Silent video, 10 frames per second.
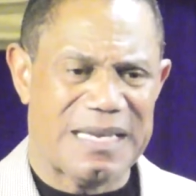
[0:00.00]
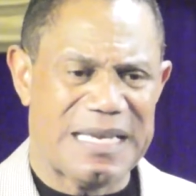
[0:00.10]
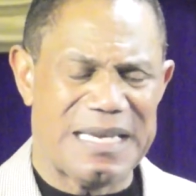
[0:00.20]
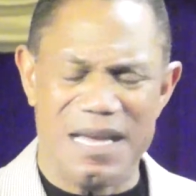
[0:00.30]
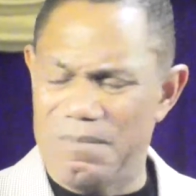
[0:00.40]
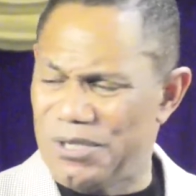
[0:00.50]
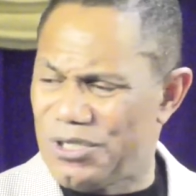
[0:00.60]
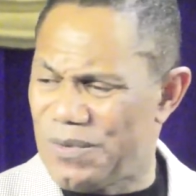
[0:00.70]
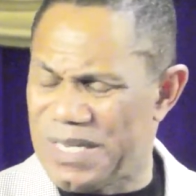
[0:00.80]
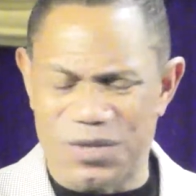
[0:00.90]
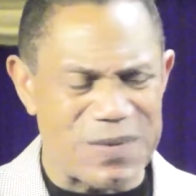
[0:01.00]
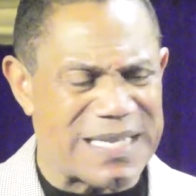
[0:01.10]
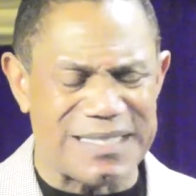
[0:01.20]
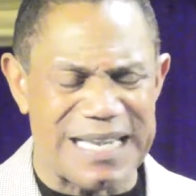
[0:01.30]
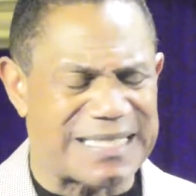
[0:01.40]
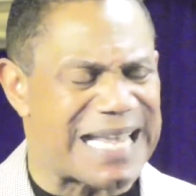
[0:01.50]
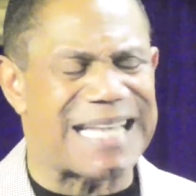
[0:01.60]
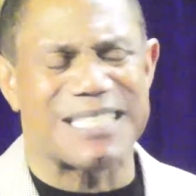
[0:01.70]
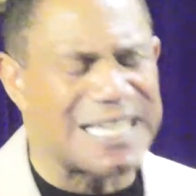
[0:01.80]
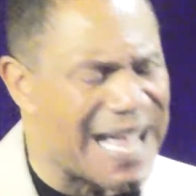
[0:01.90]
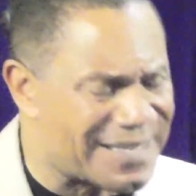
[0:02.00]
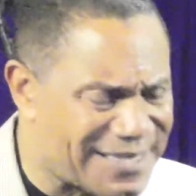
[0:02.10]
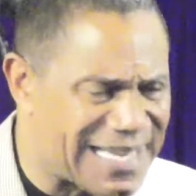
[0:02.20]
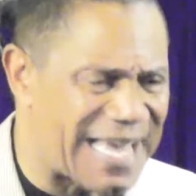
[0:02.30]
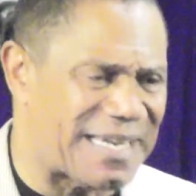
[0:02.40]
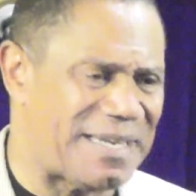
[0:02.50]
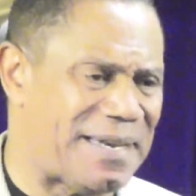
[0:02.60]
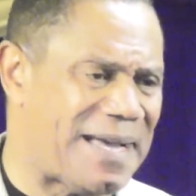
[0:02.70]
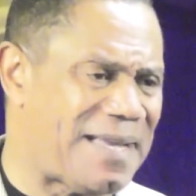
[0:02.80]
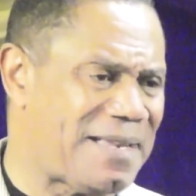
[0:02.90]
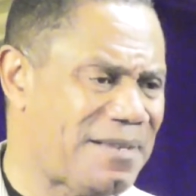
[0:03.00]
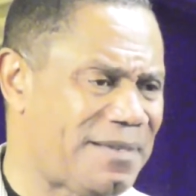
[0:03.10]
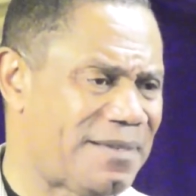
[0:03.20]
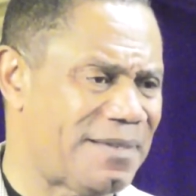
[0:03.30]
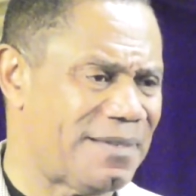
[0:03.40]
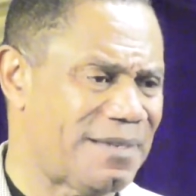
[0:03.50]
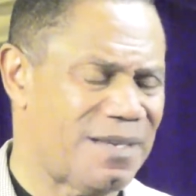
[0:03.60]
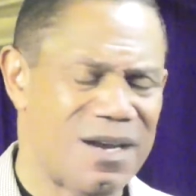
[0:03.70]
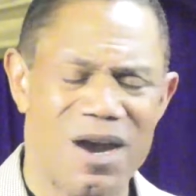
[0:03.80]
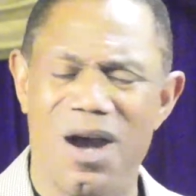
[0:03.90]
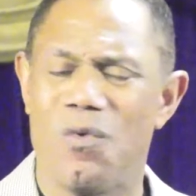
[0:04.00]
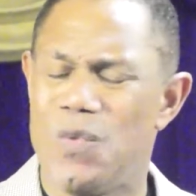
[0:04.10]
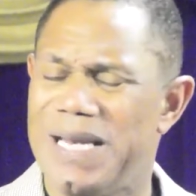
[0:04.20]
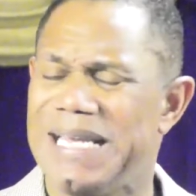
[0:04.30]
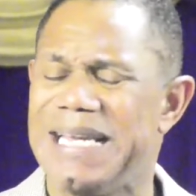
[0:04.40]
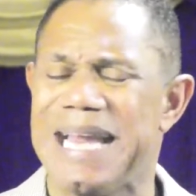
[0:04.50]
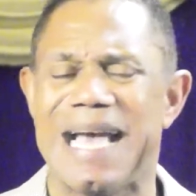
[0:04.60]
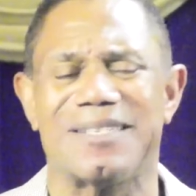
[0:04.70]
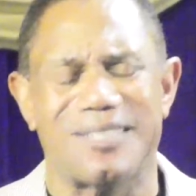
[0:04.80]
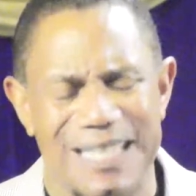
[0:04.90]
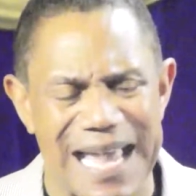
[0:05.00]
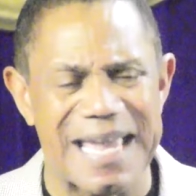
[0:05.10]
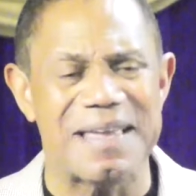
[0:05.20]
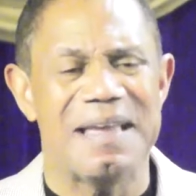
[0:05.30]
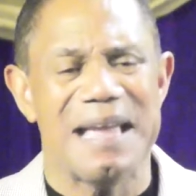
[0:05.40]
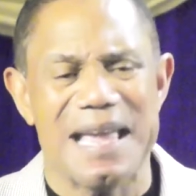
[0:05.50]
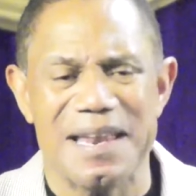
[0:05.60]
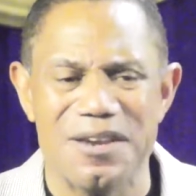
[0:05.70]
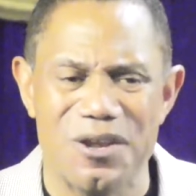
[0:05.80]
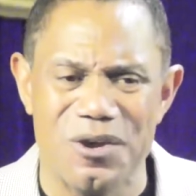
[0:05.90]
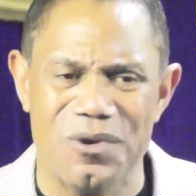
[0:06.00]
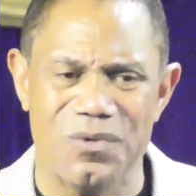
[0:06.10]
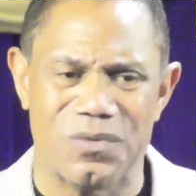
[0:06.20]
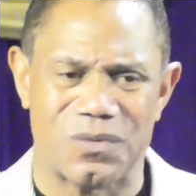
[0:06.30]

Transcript: In Numbers 23, it says, has he not said and done? Or will he not say and do?